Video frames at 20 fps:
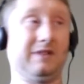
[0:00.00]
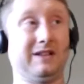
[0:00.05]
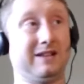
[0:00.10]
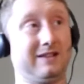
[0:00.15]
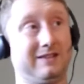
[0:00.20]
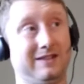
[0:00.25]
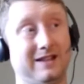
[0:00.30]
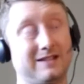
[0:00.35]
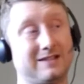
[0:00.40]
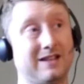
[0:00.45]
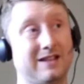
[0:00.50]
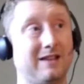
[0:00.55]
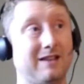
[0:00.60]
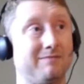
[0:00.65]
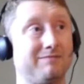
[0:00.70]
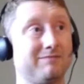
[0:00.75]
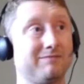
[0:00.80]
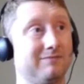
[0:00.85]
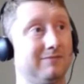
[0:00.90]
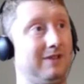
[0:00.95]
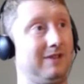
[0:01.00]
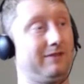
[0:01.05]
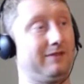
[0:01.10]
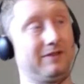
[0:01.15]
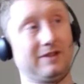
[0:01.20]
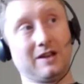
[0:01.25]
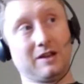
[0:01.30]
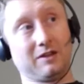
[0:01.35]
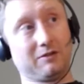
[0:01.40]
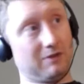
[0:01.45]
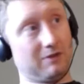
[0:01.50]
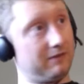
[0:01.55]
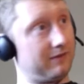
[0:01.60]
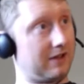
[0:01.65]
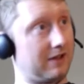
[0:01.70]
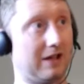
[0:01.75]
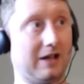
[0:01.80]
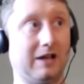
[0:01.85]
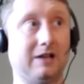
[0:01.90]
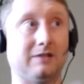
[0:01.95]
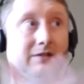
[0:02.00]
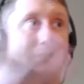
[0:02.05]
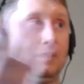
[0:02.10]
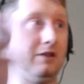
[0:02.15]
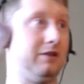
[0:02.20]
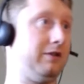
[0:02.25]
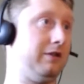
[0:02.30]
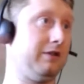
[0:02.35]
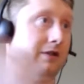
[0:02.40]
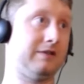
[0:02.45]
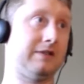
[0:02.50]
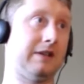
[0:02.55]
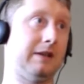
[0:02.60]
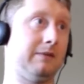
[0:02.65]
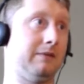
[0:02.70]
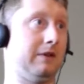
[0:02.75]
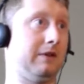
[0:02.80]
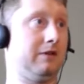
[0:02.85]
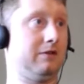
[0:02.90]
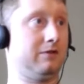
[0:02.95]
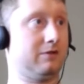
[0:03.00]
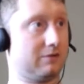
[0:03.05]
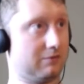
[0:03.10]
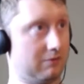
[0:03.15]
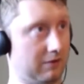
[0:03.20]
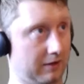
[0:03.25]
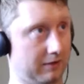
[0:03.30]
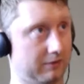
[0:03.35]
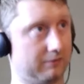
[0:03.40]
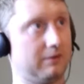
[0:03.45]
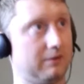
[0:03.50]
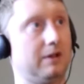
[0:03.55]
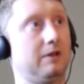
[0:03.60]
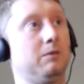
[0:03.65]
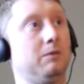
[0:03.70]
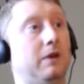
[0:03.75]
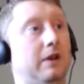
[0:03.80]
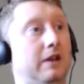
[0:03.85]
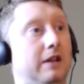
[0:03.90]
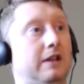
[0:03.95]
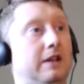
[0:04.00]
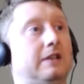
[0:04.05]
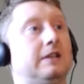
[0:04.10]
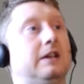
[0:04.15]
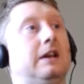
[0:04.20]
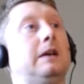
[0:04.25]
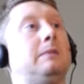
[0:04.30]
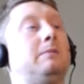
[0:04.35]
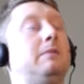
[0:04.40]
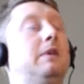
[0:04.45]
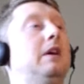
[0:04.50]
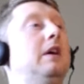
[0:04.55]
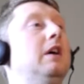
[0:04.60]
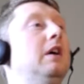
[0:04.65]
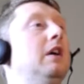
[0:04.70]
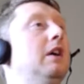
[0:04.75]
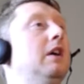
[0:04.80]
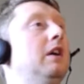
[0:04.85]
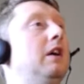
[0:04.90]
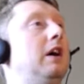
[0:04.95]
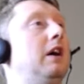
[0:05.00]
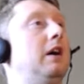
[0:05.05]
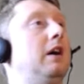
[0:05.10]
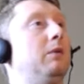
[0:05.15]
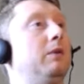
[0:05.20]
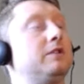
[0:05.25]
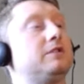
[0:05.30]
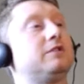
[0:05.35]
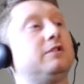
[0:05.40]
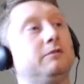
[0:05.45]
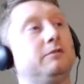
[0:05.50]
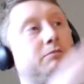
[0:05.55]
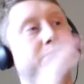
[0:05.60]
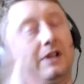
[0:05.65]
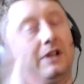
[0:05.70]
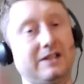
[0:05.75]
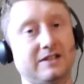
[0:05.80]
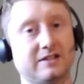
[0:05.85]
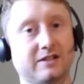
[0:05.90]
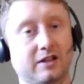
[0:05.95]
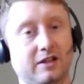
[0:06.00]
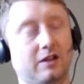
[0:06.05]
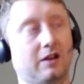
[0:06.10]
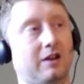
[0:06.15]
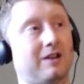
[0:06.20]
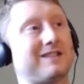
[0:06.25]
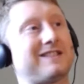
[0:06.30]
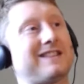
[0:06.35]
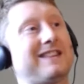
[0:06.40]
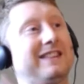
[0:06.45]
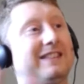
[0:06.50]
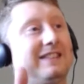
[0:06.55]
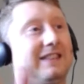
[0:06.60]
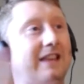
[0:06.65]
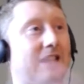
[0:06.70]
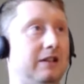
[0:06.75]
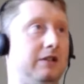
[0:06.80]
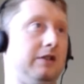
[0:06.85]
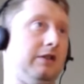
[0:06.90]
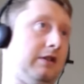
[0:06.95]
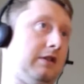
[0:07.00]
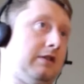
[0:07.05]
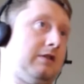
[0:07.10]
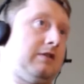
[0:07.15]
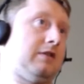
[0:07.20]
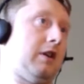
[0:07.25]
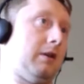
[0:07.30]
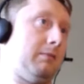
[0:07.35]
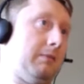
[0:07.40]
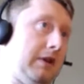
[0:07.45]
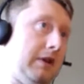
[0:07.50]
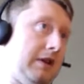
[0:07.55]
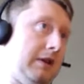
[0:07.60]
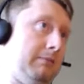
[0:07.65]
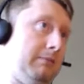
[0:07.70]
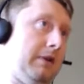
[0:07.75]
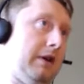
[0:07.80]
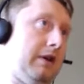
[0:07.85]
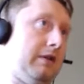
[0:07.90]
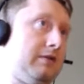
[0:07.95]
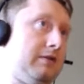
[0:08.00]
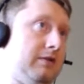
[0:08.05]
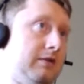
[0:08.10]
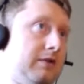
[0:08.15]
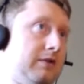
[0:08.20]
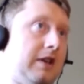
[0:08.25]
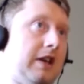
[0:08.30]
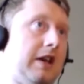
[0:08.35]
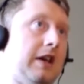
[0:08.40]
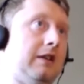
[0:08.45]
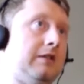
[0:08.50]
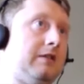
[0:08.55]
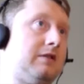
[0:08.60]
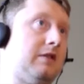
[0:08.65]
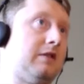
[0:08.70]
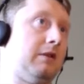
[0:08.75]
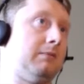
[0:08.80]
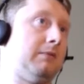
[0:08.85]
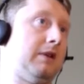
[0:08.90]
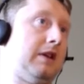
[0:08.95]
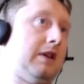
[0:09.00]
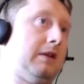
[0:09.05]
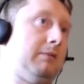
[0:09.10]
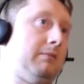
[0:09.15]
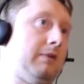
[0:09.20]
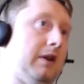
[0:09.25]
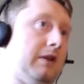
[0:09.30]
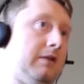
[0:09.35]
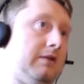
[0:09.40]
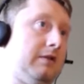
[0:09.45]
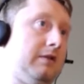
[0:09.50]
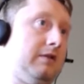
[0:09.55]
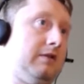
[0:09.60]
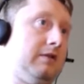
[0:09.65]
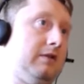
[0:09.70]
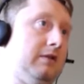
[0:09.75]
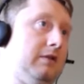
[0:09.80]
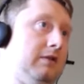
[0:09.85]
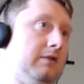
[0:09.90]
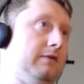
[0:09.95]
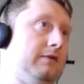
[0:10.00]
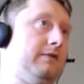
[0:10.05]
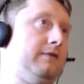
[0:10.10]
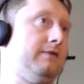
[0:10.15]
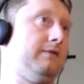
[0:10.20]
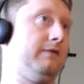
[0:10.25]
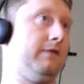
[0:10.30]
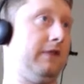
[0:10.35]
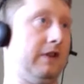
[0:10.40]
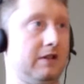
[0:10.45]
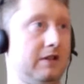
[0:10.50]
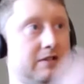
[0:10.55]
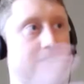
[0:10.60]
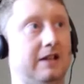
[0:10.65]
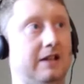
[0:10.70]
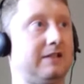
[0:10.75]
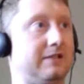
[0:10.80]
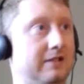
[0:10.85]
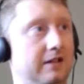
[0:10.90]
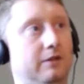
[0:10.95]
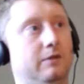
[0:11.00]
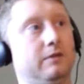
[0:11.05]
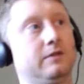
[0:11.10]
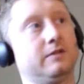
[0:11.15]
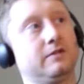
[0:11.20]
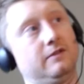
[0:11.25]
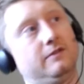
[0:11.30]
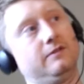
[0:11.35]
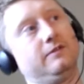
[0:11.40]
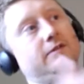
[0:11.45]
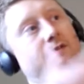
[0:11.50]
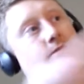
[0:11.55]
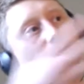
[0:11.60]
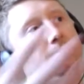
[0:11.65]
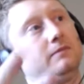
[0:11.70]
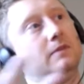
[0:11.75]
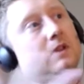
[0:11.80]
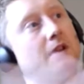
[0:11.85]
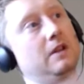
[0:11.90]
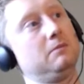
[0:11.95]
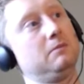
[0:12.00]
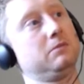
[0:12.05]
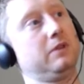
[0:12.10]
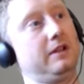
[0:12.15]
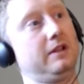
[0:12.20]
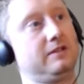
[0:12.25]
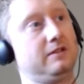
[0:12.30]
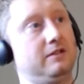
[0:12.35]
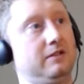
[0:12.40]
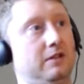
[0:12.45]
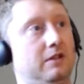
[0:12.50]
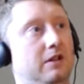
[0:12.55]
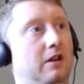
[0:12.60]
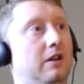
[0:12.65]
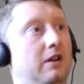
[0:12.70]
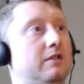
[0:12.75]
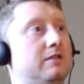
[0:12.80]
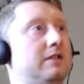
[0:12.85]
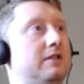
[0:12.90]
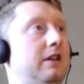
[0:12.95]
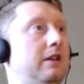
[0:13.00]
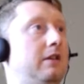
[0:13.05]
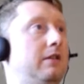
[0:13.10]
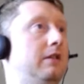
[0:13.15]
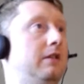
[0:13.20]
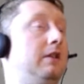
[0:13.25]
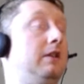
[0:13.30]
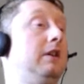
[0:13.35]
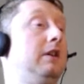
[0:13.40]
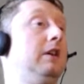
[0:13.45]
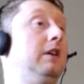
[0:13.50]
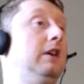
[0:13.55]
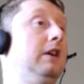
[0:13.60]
And that's it. If you get a 3 of a kind, then you do the same thing. You just draw 3 one at a time. Once you've placed the cards, then you can start making pairs. So you can't start making pairs until you've finished that sequence of placing the cards down.